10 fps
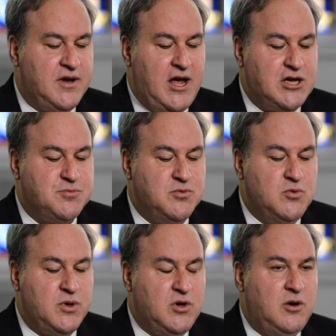diaspora
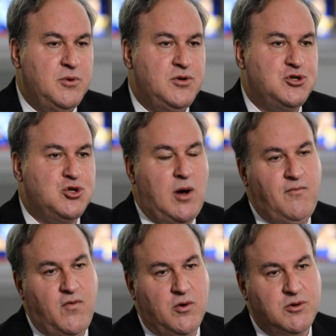would come into
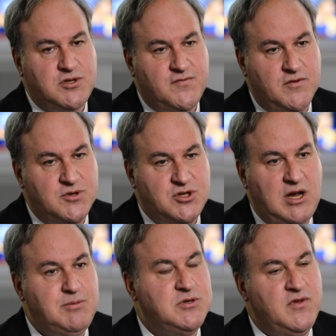sharp focus from the
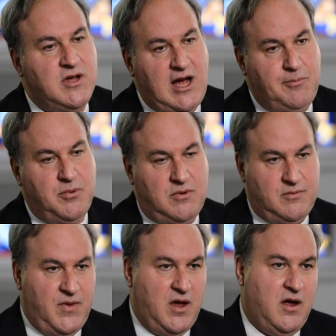steps of the Capitol
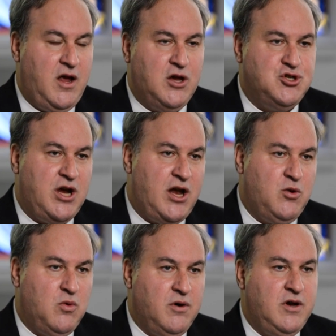in
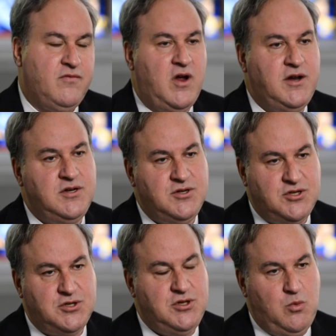January of
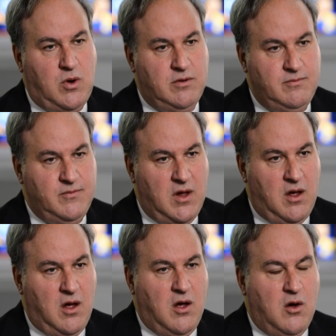1961,
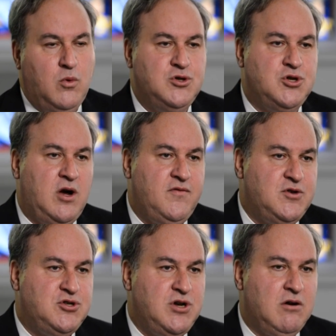when John
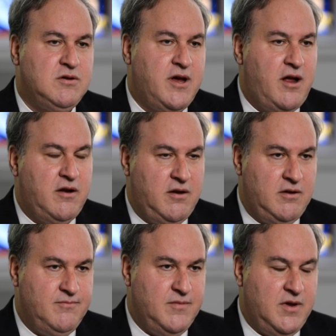Fitzgerald
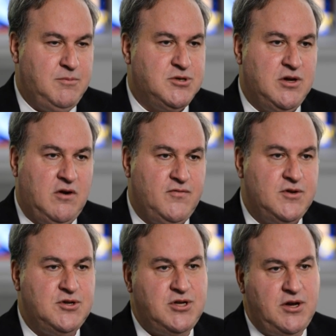Kennedy, himself the
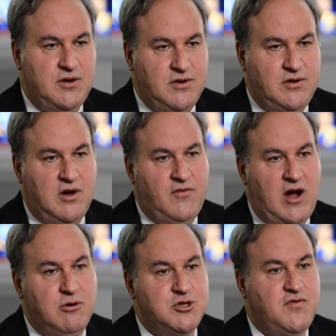descendant of
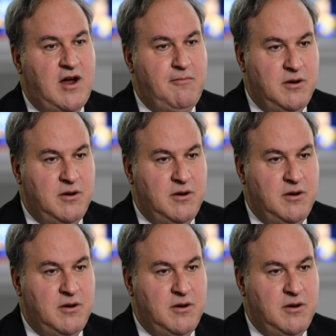Irish famine